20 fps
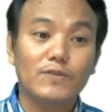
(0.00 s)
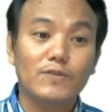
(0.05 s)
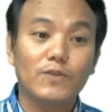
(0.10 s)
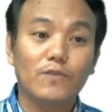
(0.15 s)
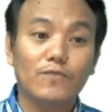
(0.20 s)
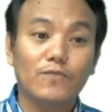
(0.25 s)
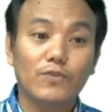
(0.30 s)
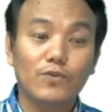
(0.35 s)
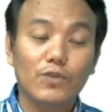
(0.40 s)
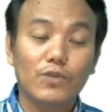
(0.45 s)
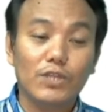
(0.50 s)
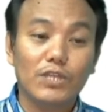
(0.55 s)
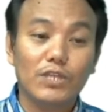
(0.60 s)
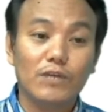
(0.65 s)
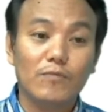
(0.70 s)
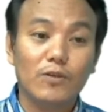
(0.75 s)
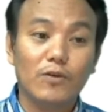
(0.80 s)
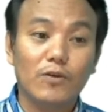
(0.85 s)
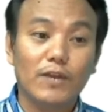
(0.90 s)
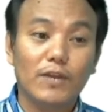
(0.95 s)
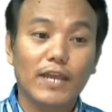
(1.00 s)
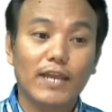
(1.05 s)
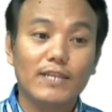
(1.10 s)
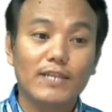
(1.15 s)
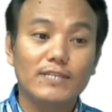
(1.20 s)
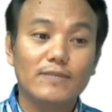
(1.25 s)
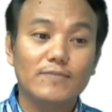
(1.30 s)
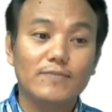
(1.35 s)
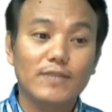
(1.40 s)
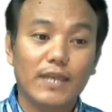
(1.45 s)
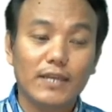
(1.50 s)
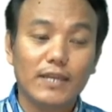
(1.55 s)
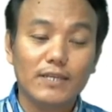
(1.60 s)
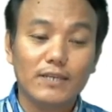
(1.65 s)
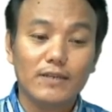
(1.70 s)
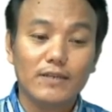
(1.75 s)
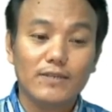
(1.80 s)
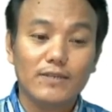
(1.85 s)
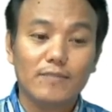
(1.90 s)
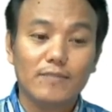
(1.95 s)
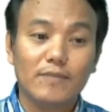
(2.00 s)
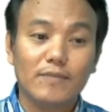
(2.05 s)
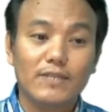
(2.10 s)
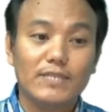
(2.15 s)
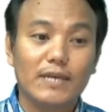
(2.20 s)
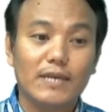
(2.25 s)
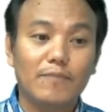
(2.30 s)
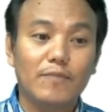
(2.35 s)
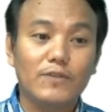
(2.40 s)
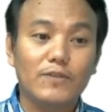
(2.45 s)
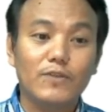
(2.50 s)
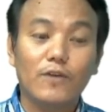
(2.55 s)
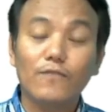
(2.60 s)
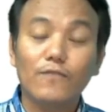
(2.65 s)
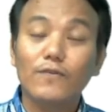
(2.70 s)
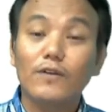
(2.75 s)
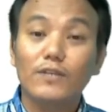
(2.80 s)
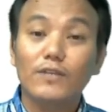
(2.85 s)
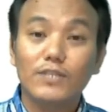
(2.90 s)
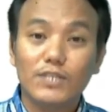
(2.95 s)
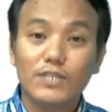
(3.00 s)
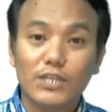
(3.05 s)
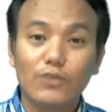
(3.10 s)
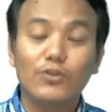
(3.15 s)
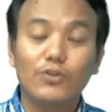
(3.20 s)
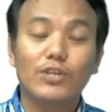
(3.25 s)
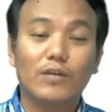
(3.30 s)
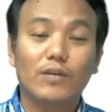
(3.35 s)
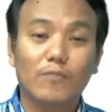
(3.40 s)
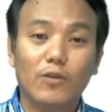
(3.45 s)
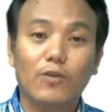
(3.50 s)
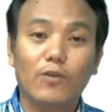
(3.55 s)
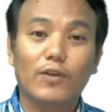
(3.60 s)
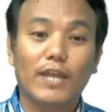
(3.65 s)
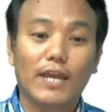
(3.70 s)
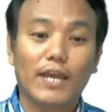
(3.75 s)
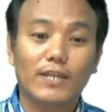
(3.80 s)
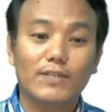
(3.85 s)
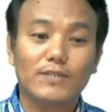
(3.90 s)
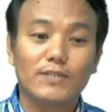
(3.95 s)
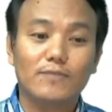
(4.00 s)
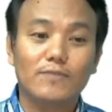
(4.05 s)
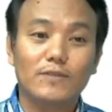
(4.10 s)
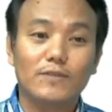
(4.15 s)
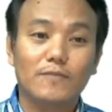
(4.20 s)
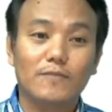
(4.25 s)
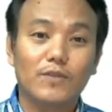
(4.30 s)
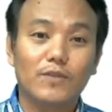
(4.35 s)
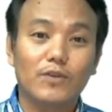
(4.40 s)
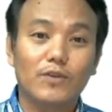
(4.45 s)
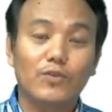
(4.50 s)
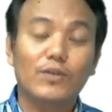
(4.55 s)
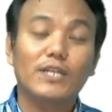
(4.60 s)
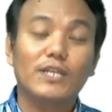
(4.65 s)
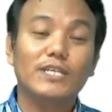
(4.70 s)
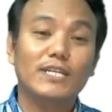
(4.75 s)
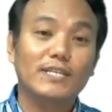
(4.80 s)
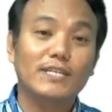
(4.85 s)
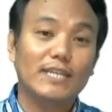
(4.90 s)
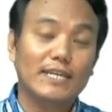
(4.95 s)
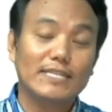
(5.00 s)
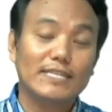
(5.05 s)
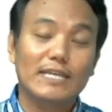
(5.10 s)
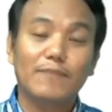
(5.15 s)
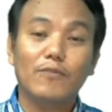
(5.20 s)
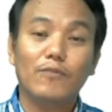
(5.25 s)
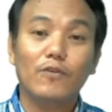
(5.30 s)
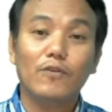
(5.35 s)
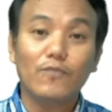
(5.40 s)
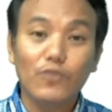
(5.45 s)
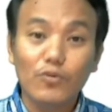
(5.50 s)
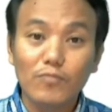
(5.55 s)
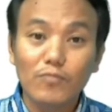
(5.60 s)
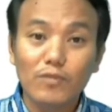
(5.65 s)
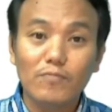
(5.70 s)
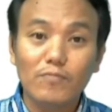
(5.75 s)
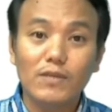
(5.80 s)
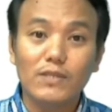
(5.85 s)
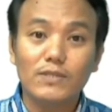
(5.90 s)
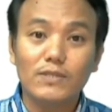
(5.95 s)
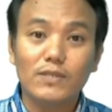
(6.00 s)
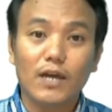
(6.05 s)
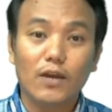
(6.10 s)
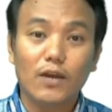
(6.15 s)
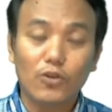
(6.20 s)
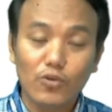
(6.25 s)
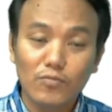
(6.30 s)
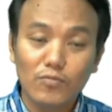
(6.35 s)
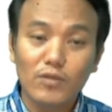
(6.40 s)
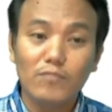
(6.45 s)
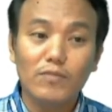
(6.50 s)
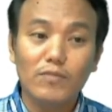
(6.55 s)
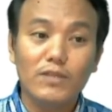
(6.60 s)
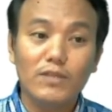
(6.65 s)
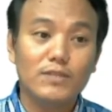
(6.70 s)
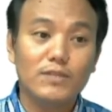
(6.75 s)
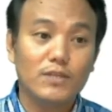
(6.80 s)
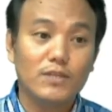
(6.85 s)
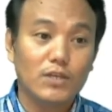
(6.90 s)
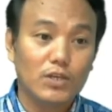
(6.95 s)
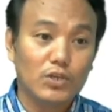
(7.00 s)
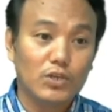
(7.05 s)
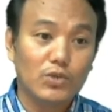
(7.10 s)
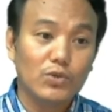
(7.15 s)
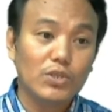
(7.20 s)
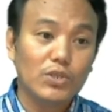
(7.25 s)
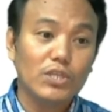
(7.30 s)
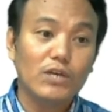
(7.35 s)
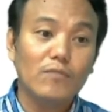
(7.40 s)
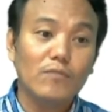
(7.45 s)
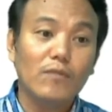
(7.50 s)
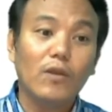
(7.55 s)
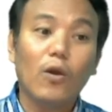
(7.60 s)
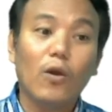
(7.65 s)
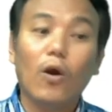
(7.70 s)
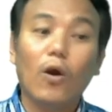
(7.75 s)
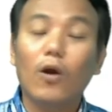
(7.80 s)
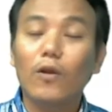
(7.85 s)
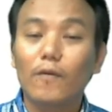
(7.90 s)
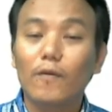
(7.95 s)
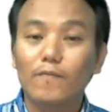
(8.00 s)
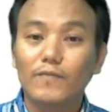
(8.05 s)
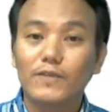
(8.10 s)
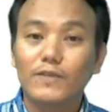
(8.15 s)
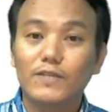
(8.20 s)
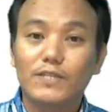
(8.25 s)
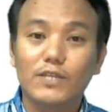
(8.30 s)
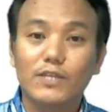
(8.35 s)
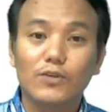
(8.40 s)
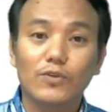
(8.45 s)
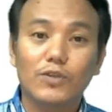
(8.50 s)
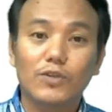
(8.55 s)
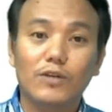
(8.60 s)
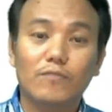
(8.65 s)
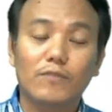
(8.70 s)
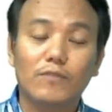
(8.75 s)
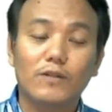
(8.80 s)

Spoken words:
eurythermal organisms and some examples of stenothermal organisms. You can take the example of human beings. Are human beings eurythermal or stenothermal?